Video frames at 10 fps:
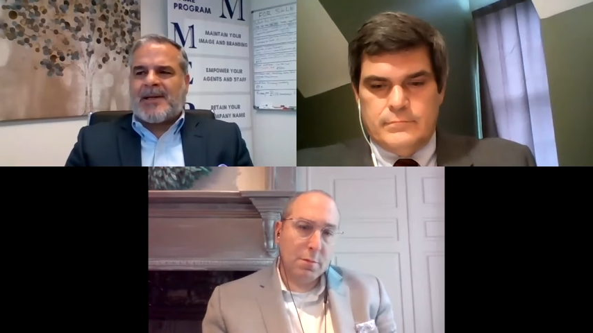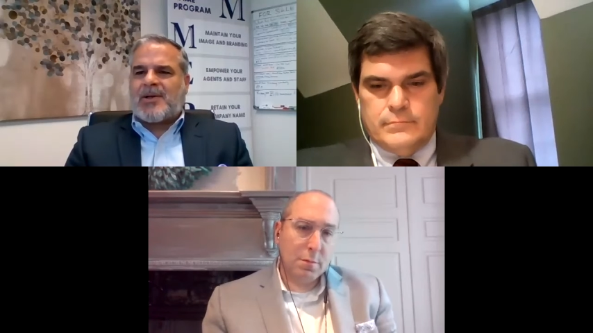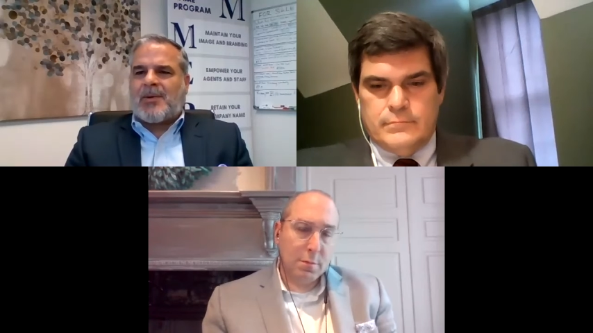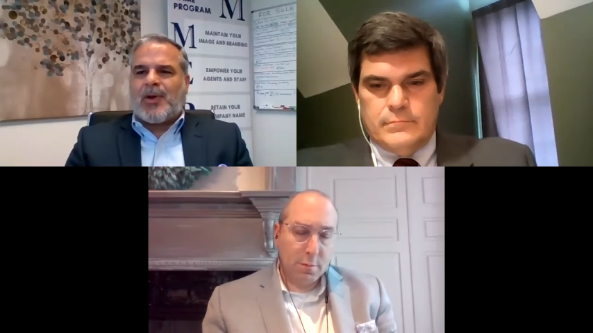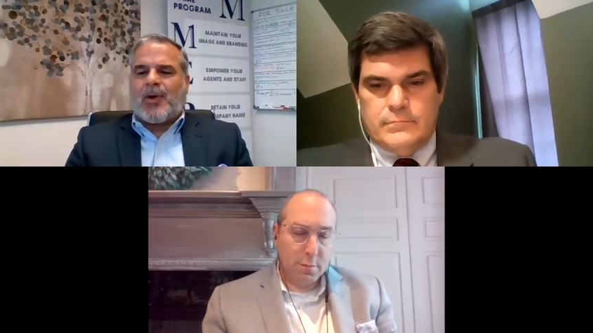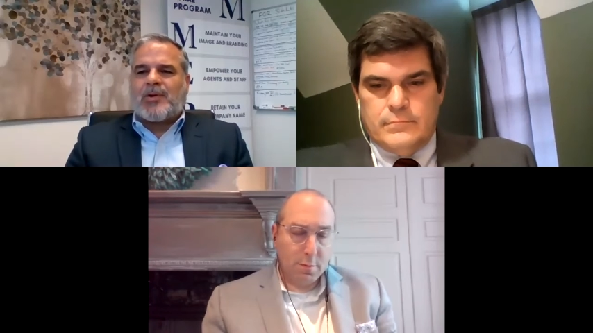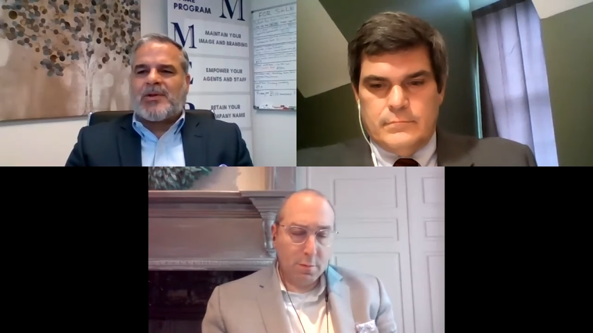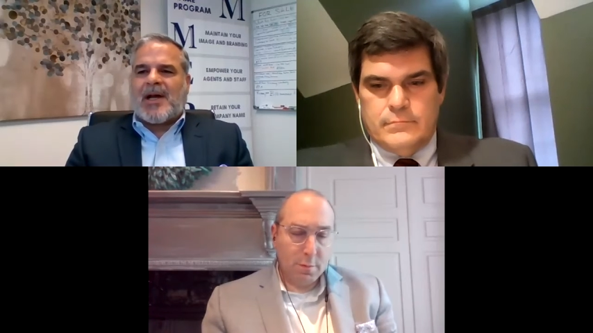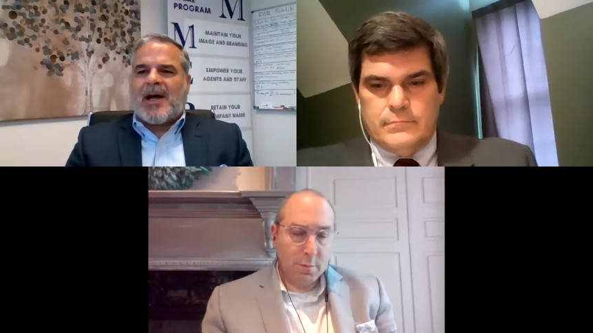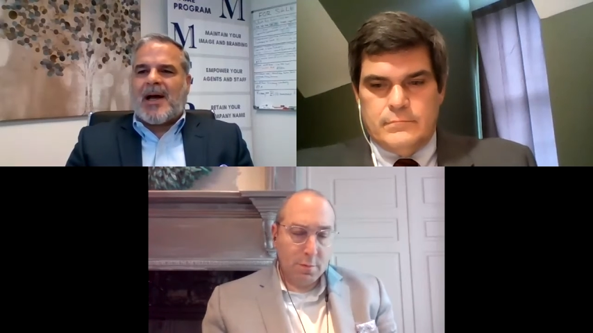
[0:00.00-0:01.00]
Speaker 1: some of those
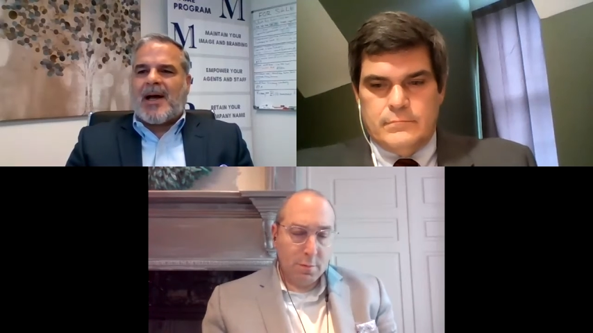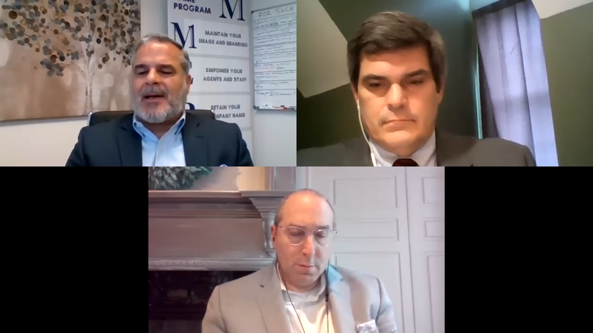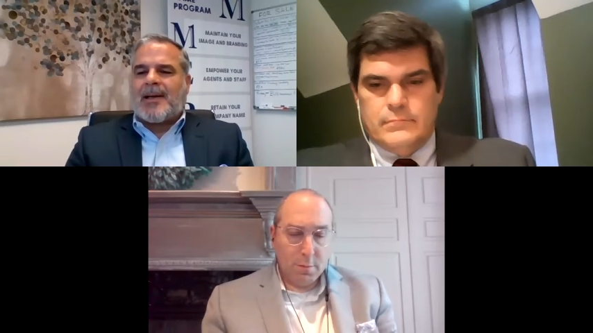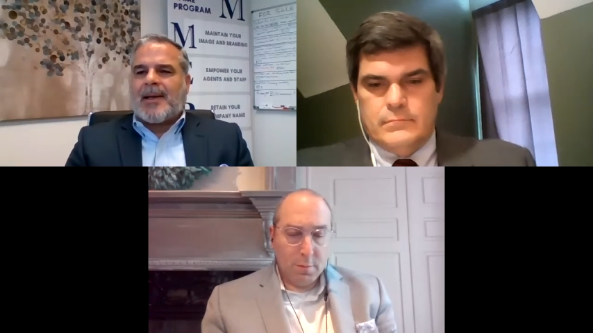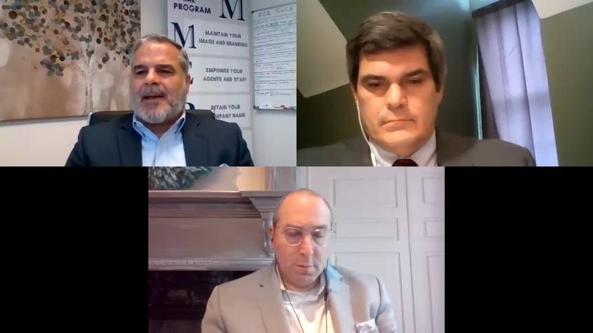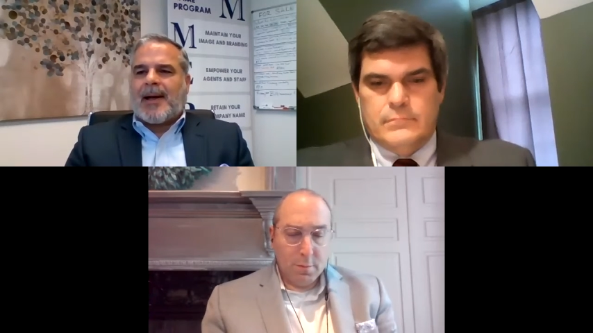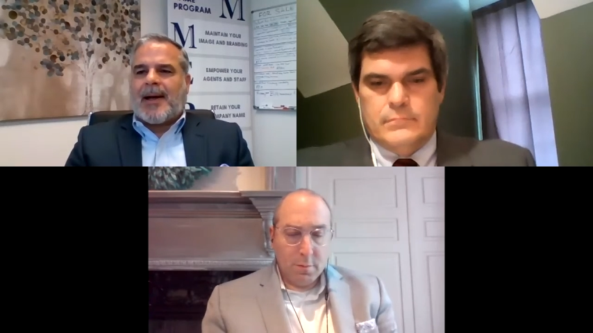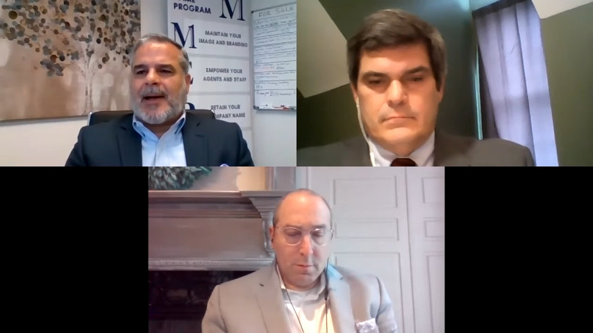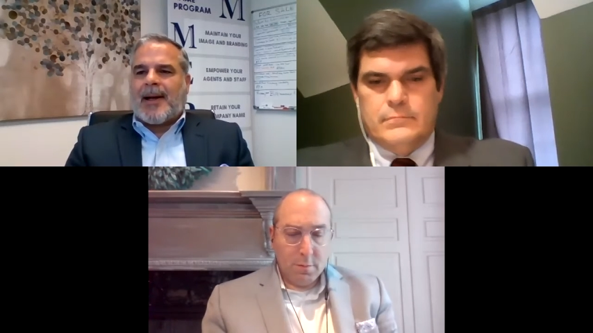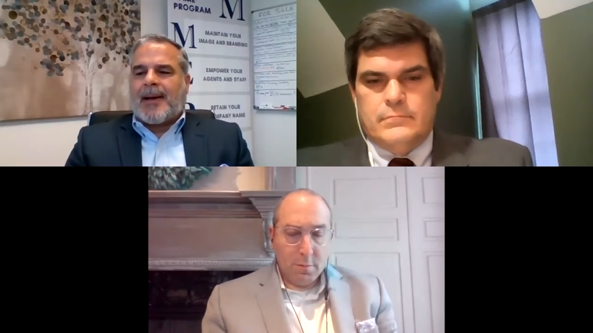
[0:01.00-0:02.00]
uh,
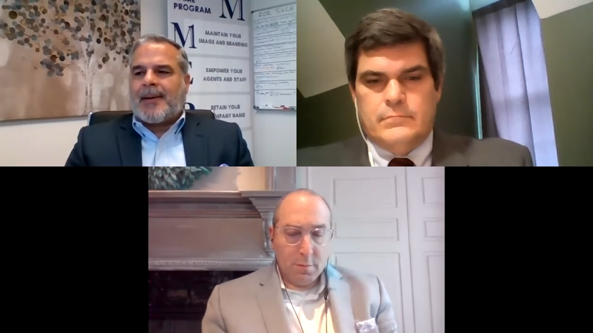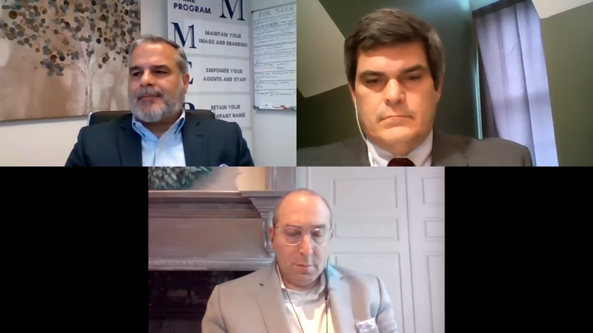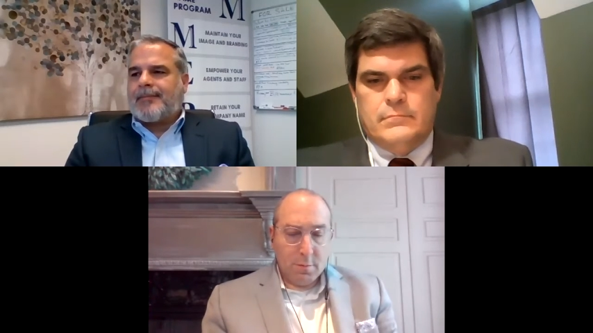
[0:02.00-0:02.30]
uh,